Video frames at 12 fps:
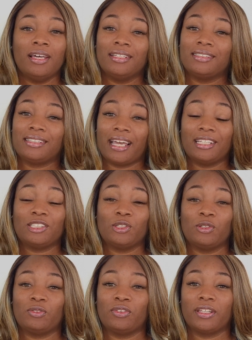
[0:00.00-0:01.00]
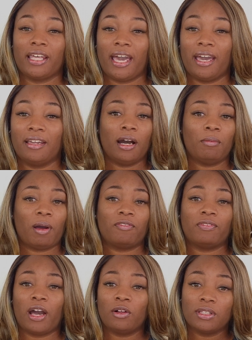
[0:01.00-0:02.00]
stay tuned for that. I
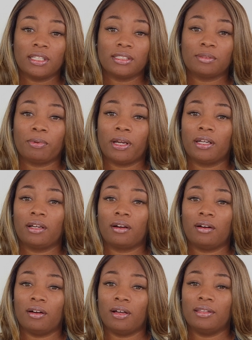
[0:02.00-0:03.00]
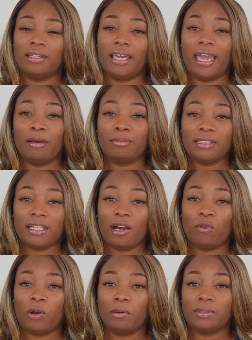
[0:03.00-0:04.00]
found this product on the
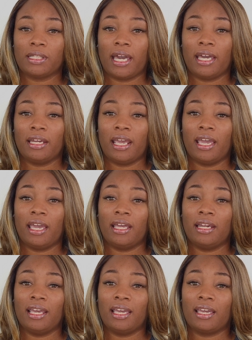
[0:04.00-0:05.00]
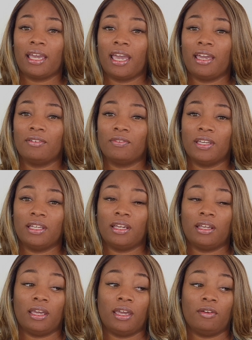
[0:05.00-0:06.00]
Amazon website and it gave it
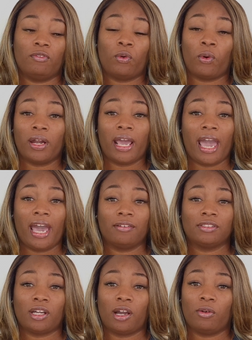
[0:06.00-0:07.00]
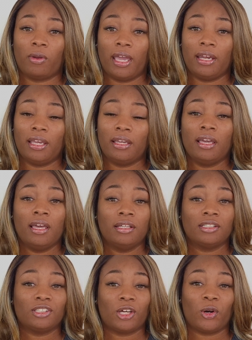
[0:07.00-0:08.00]
a four and a half star rating,
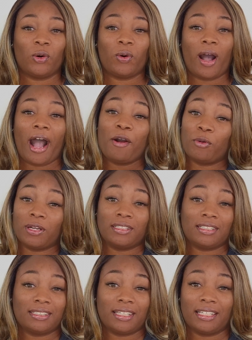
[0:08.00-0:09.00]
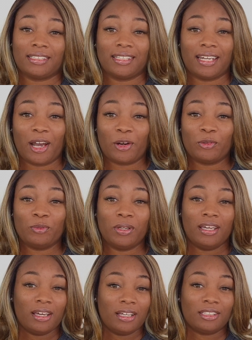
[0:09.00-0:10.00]
so I wanted to test it out.
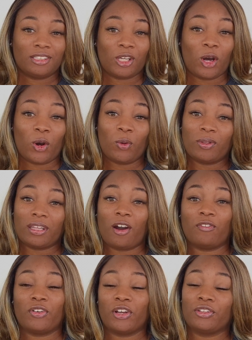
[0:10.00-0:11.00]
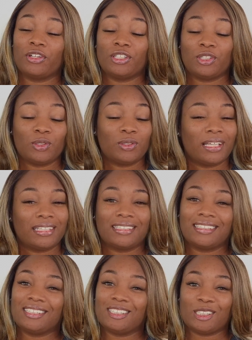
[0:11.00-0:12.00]
So without further ado,
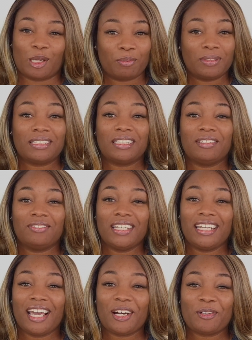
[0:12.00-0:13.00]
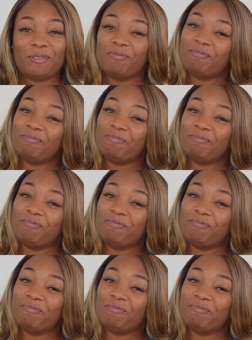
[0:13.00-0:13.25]
let's jump into the video.